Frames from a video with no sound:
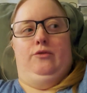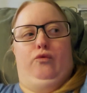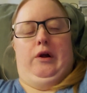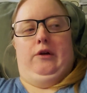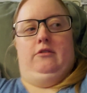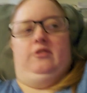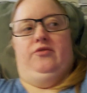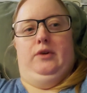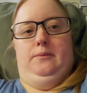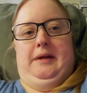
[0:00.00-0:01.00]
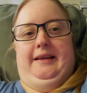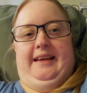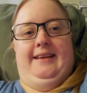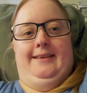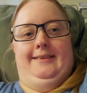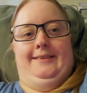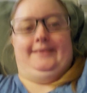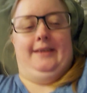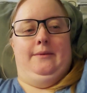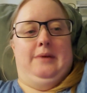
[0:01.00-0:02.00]
where the food bank
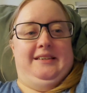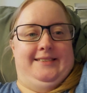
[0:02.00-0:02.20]
is in my